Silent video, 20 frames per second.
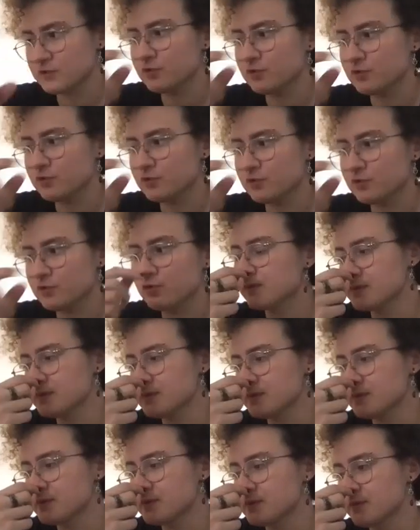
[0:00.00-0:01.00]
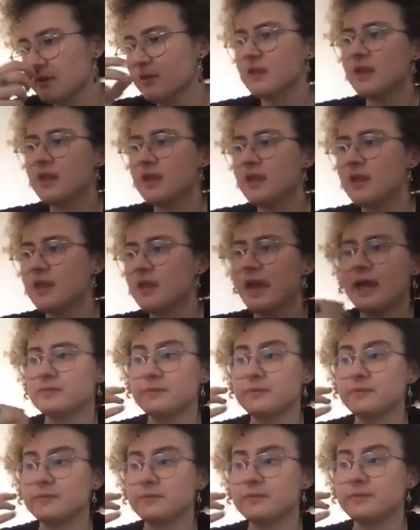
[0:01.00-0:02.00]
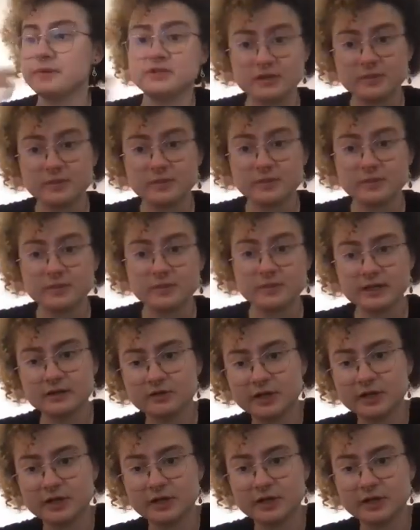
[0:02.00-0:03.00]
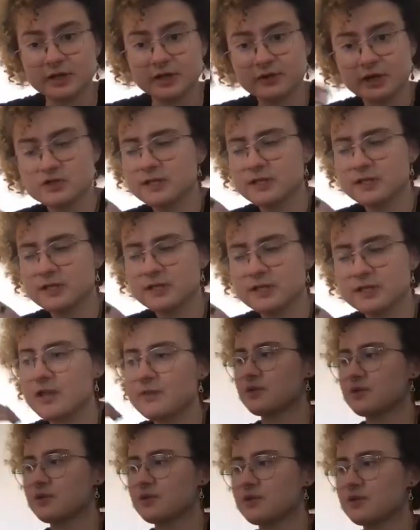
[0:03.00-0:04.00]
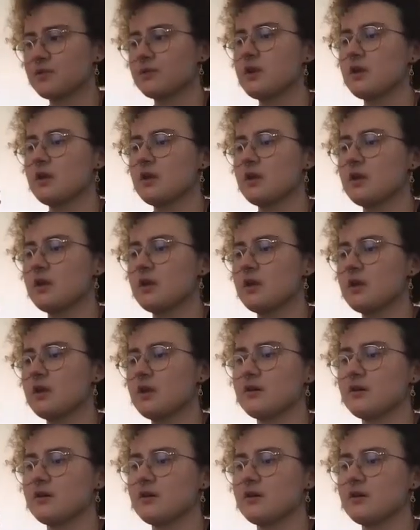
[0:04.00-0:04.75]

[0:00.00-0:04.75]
of my mentors from Smith had been trained by Creative Reaction Lab. So